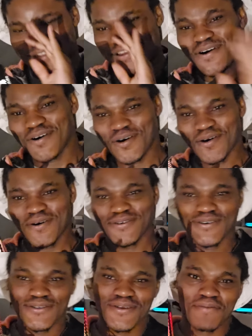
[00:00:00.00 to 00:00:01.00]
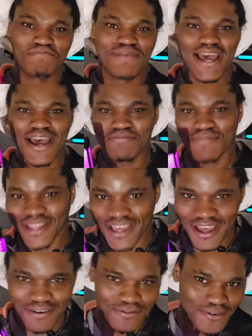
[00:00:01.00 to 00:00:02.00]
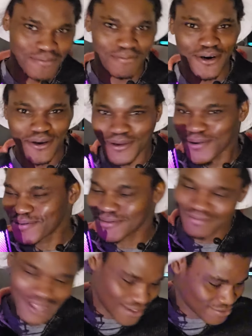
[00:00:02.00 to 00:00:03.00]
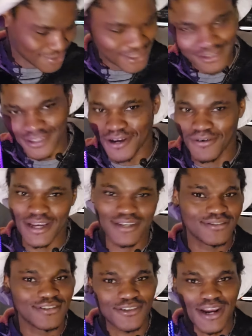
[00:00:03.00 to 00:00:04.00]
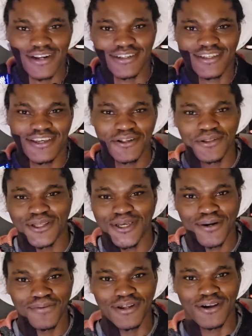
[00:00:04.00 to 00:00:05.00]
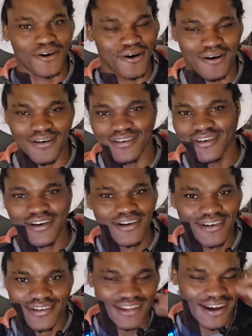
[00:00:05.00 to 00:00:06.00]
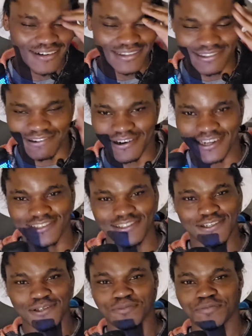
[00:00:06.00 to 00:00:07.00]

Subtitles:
Yo, he was a bad mother effer, bro. You know what? You try to kill Leo with a car. That was crazy.